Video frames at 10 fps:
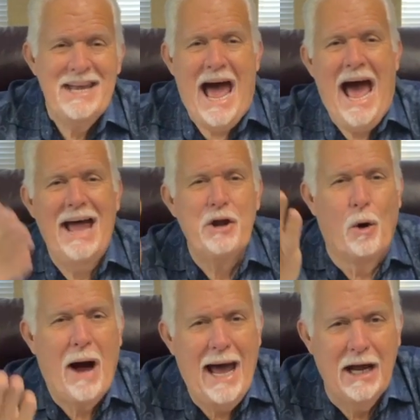Now, I
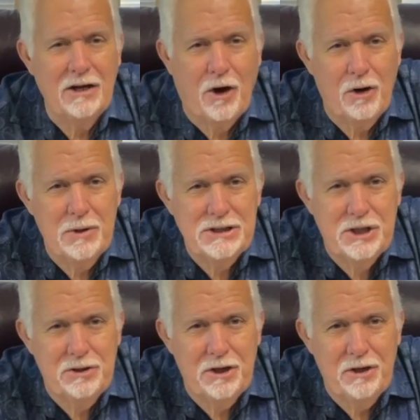know I encourage
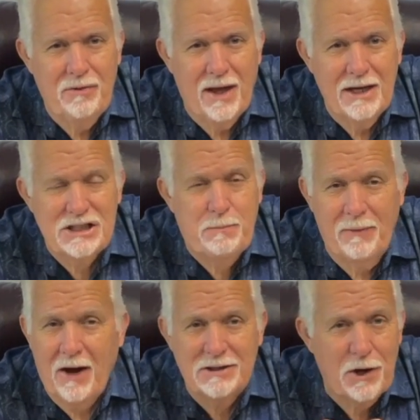you to do this,
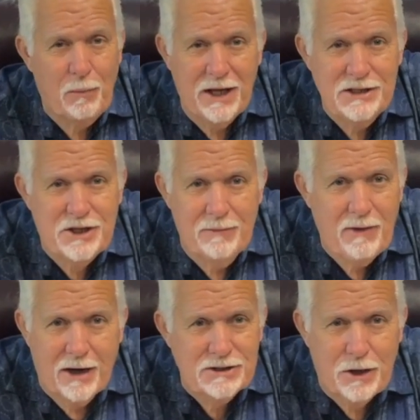but there's a reason.
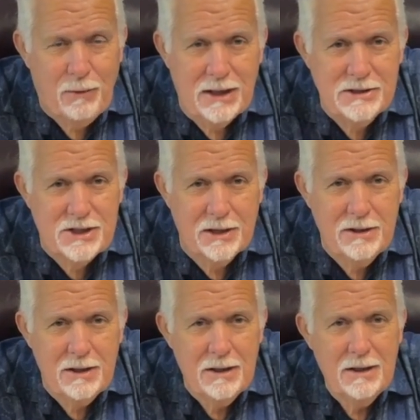There's a
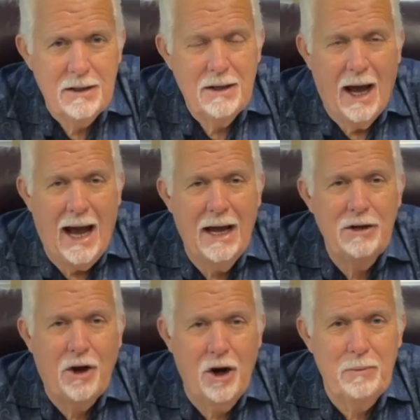reason. I
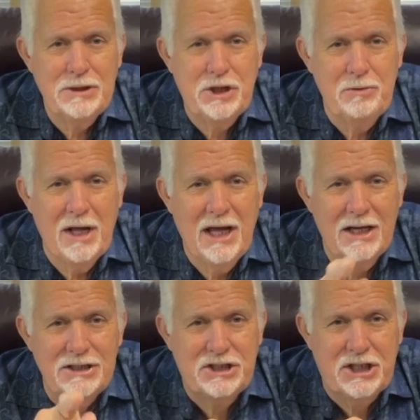encourage you to
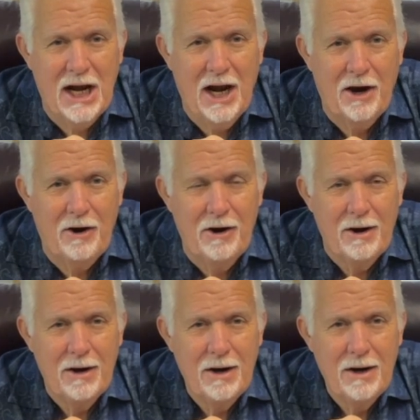hit
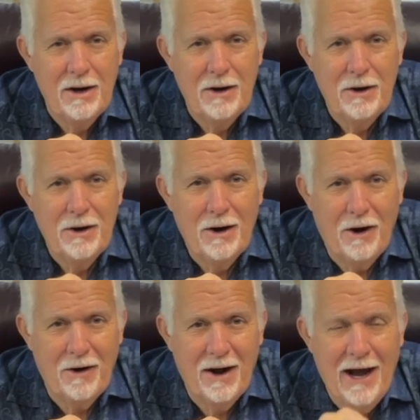share,
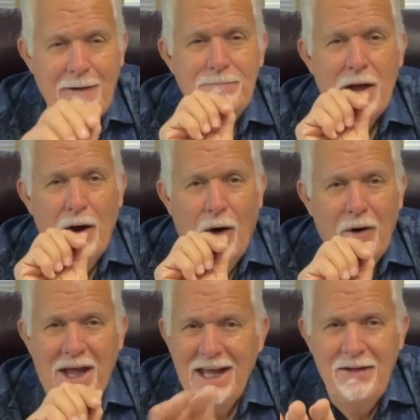all right,
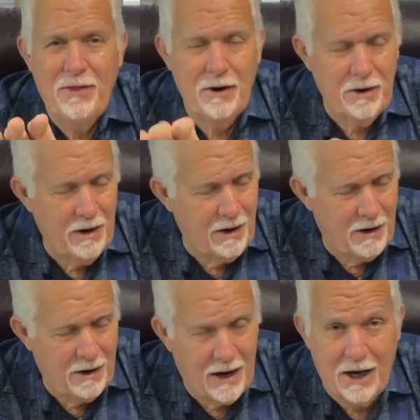on either uh,
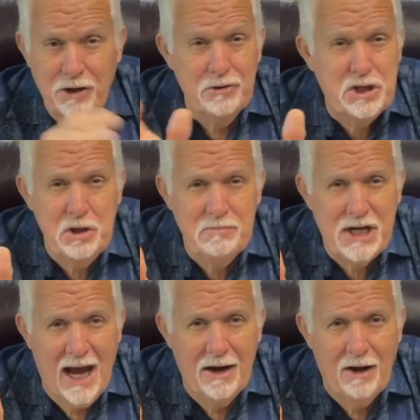our YouTube
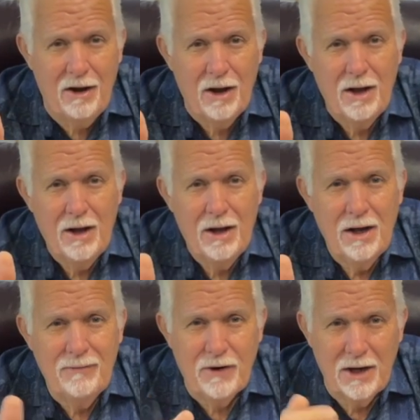channel,
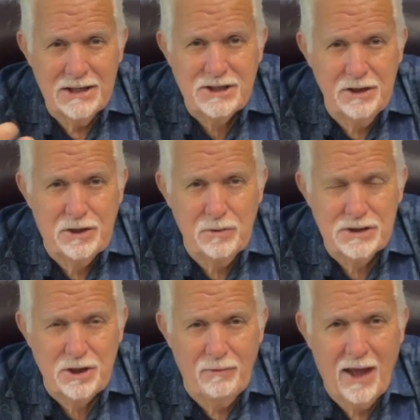if you're listening to
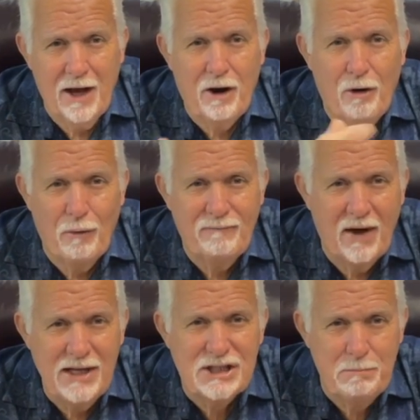us on that or on
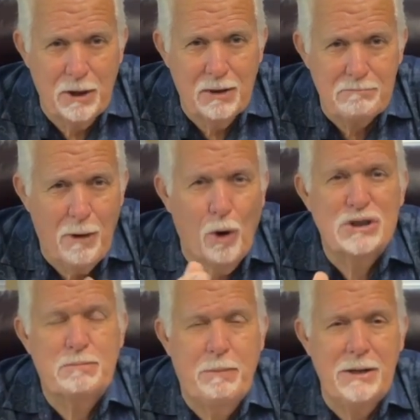Facebook,
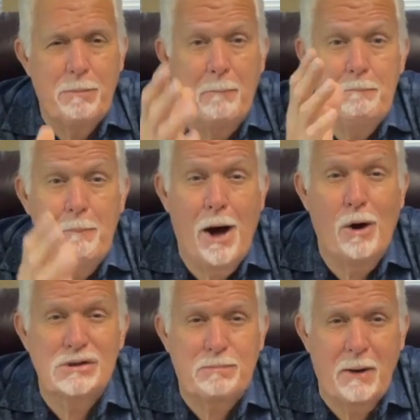most people,
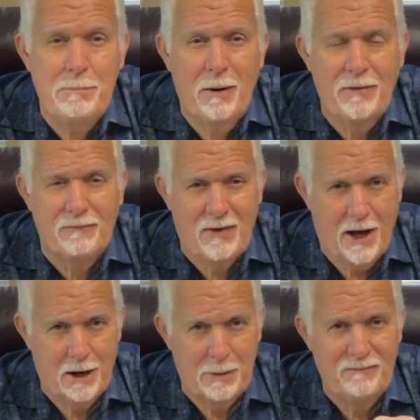most people that
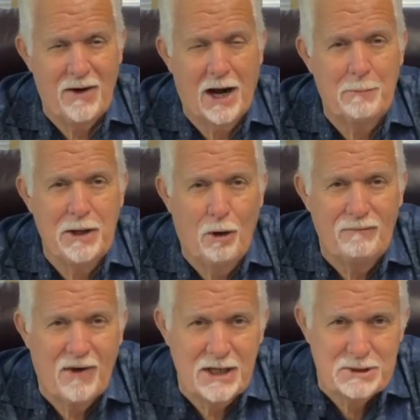follow me, follow me on
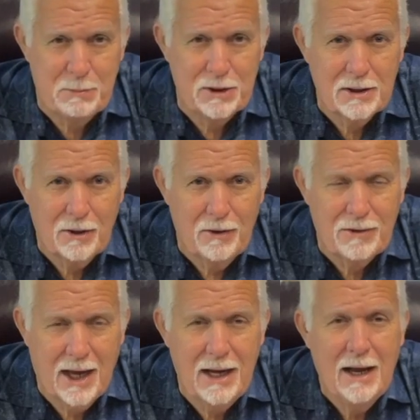Facebook,
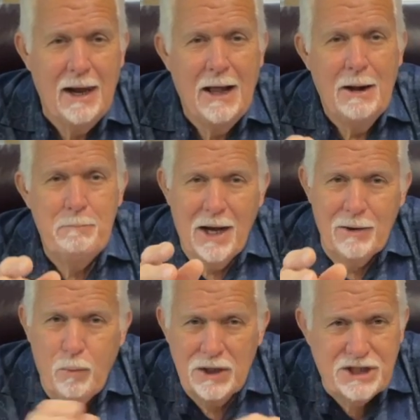okay?
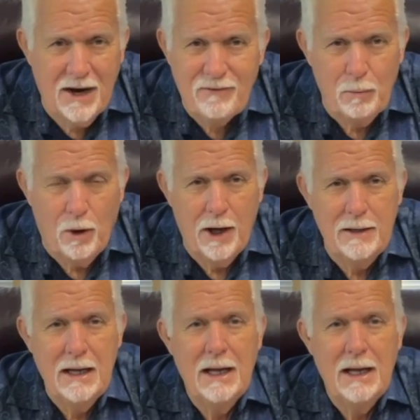But whichever one.